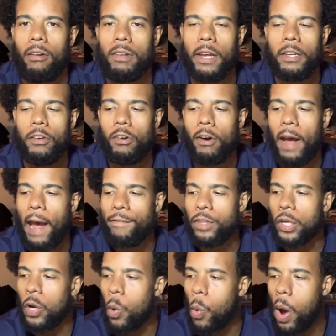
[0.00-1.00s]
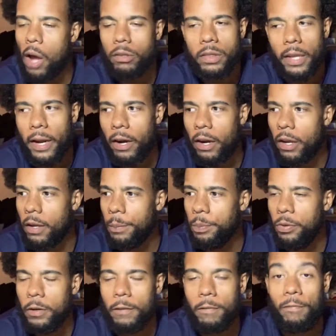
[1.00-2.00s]
Like, you don't have to go out there and
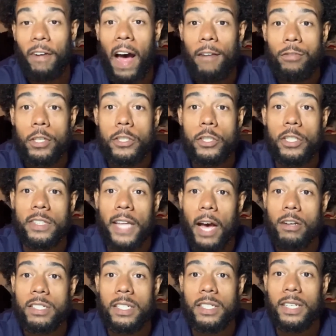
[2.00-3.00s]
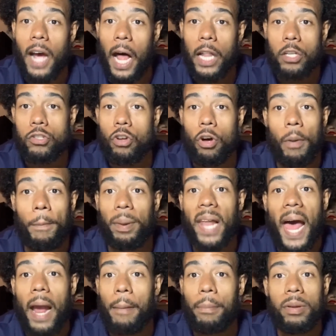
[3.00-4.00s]
put $500,000 on
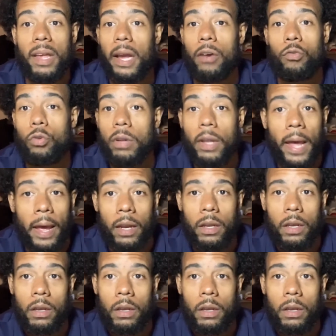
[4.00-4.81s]
black playing roulette.